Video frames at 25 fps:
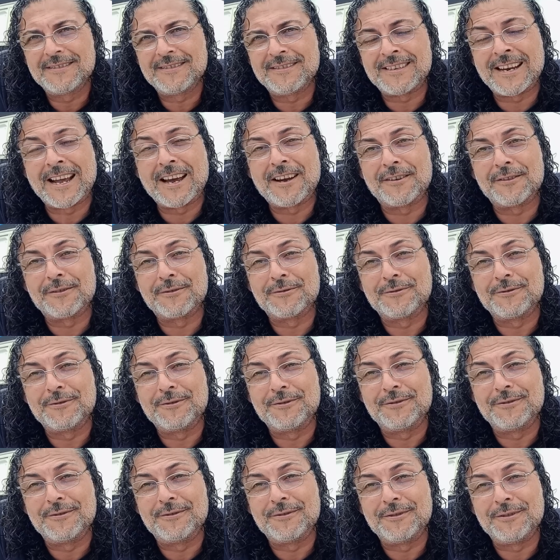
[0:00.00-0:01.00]
Now
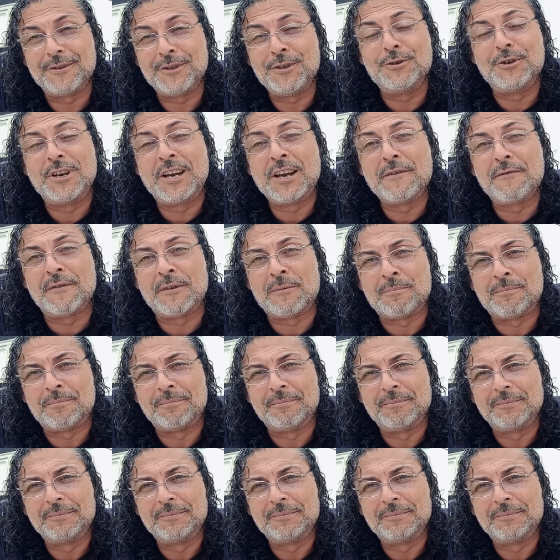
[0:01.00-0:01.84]
you give them.